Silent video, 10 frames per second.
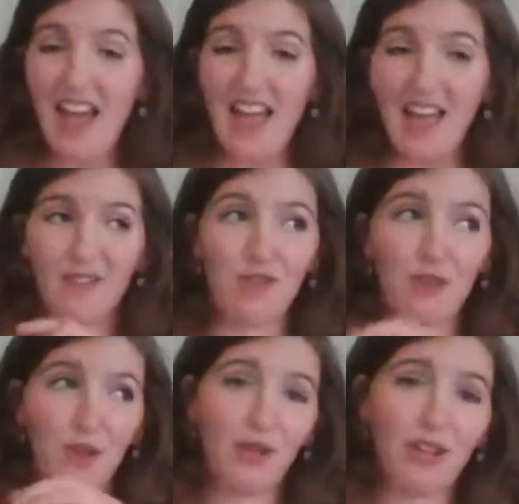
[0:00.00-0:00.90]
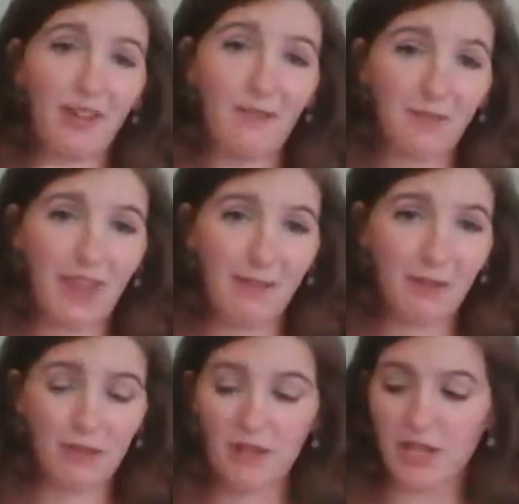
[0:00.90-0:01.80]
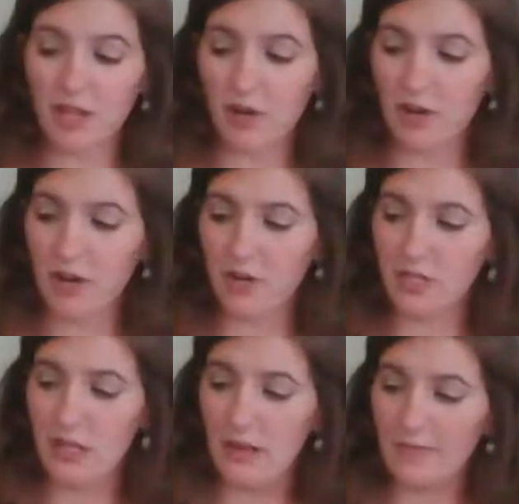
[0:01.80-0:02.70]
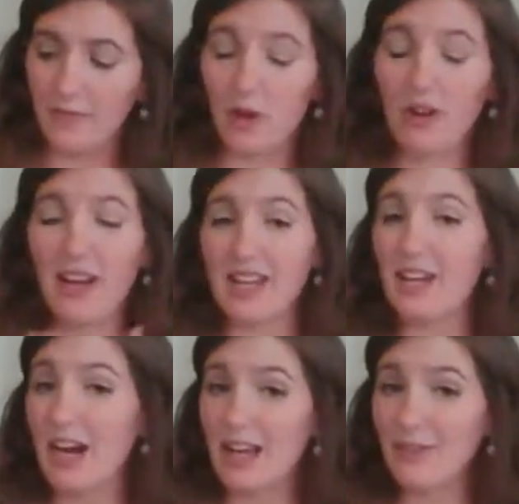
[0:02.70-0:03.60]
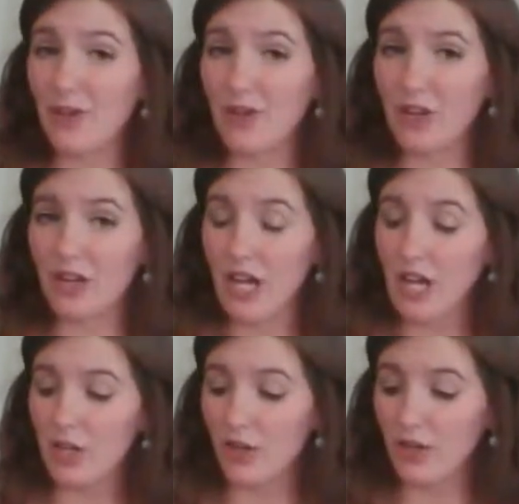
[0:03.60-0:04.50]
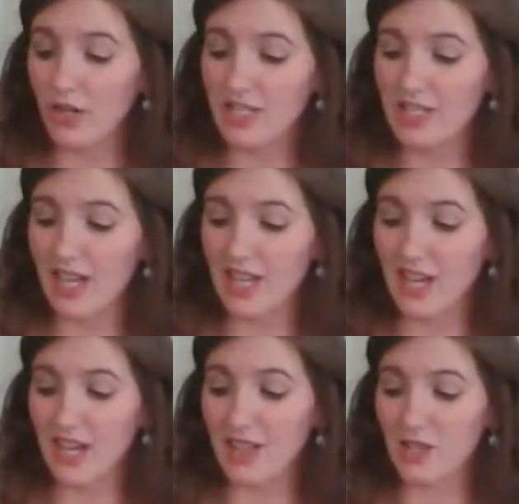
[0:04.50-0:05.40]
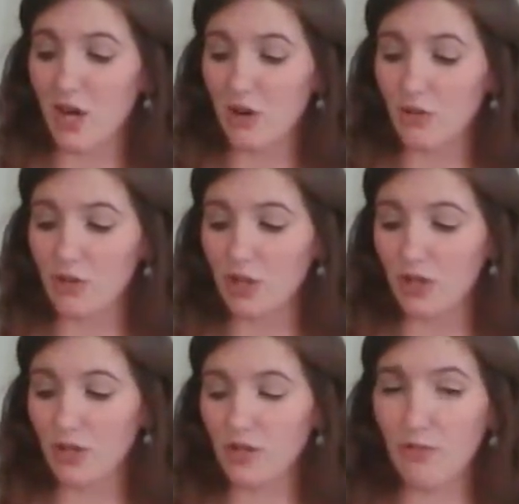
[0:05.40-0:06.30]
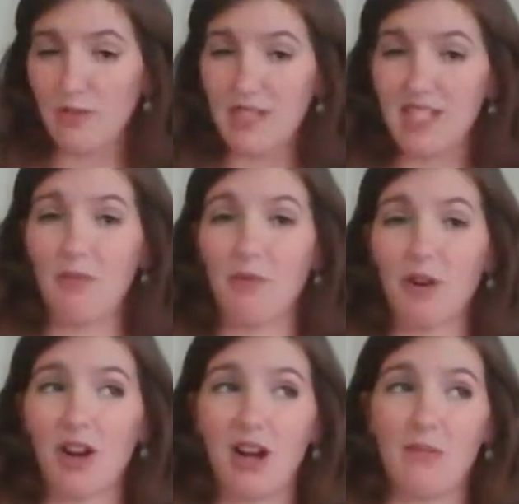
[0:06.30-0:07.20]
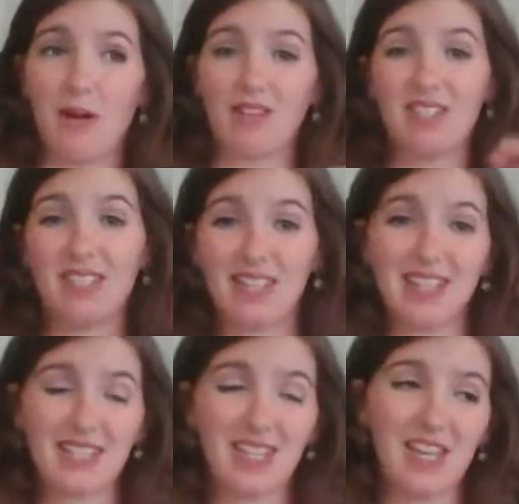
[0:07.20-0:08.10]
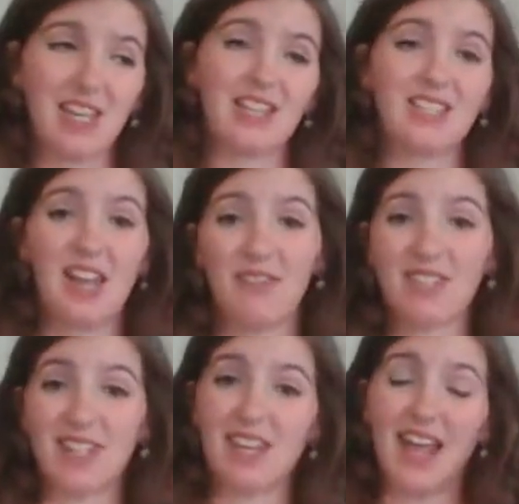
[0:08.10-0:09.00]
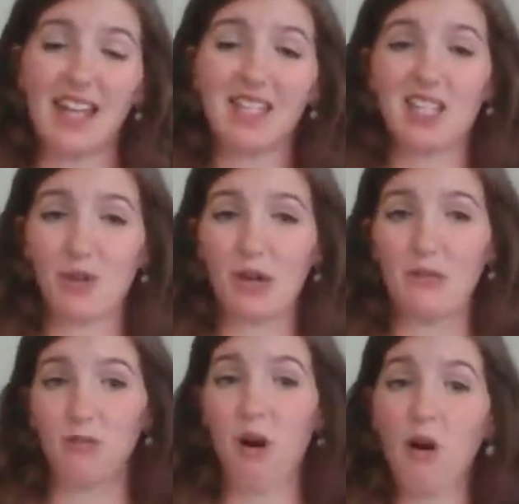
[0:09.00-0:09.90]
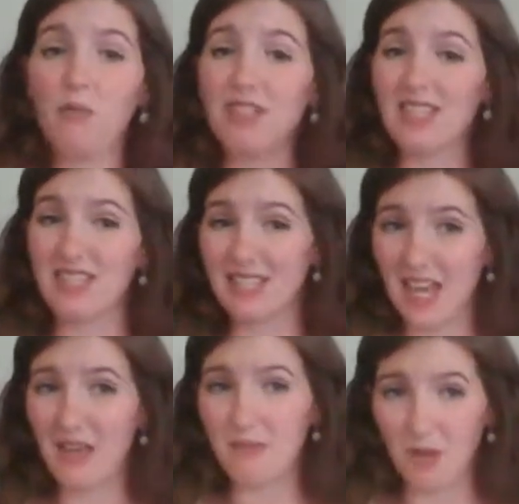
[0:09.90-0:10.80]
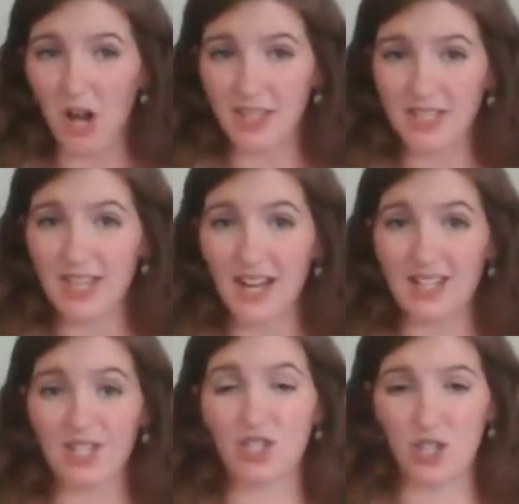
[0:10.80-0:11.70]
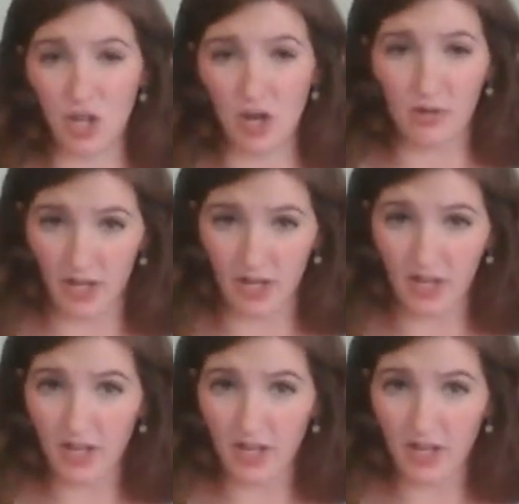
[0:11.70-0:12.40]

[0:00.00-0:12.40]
If you go look at flavored Greek yogurts or any kind of yogurt, you're going to see that the total sugars will be somewhere about 16, 17, 18 grams. So almost the same content as a soda.